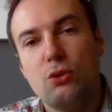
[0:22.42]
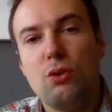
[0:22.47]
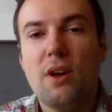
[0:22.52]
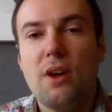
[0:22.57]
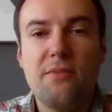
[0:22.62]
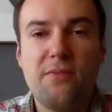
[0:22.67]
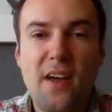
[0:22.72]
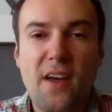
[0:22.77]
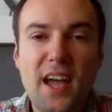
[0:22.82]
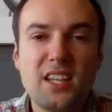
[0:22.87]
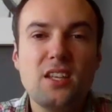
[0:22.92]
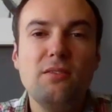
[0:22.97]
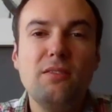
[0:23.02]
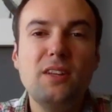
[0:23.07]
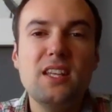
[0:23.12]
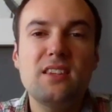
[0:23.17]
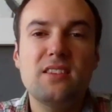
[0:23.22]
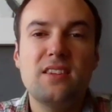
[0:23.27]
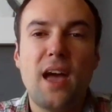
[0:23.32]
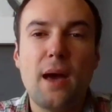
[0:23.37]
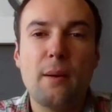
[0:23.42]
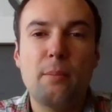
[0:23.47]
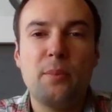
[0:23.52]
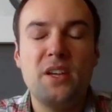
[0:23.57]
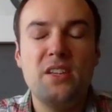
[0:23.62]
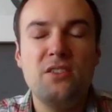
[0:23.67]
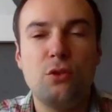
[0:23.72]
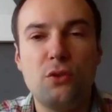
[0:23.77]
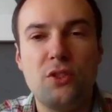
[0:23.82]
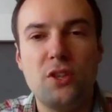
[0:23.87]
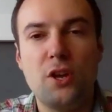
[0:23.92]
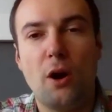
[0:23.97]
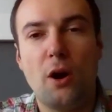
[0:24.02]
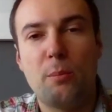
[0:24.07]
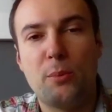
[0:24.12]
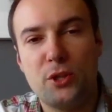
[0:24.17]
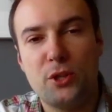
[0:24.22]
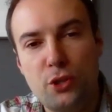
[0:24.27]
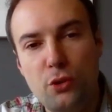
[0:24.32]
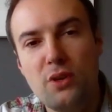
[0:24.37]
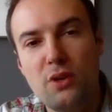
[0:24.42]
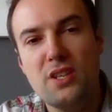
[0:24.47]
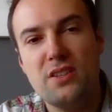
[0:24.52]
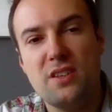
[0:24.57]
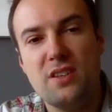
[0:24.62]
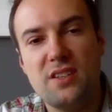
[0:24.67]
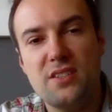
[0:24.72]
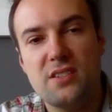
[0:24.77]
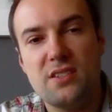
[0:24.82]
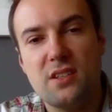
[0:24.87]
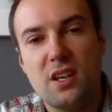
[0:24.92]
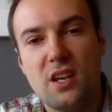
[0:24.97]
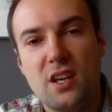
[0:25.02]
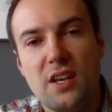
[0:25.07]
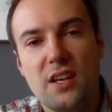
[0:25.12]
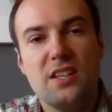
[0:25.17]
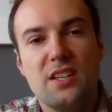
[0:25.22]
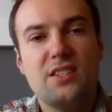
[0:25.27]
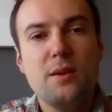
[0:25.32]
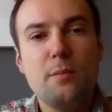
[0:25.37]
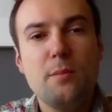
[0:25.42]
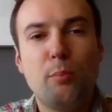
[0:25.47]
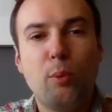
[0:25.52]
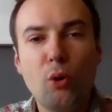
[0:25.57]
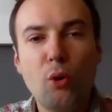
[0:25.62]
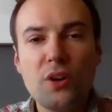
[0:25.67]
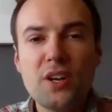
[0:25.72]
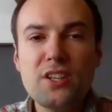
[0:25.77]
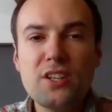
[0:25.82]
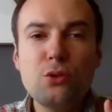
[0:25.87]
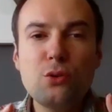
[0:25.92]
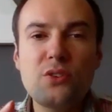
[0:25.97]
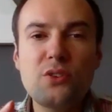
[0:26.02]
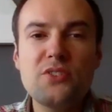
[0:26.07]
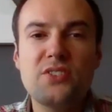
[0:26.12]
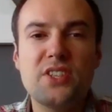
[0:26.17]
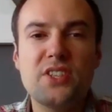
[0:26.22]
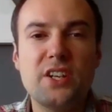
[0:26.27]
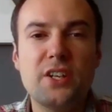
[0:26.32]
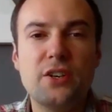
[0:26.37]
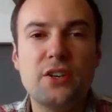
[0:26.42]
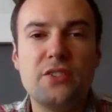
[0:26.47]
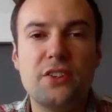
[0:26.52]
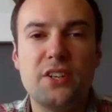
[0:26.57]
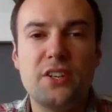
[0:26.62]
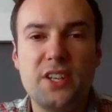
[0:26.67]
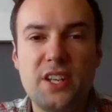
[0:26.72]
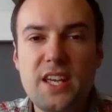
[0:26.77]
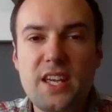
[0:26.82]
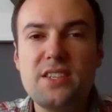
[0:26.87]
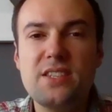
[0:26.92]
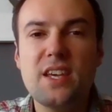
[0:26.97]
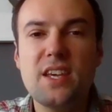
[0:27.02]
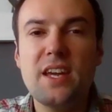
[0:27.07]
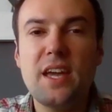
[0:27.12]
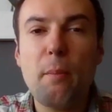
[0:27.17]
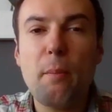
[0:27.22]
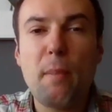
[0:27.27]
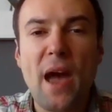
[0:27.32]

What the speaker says: To effectively tap into the opportunities, it's important to consider the needs and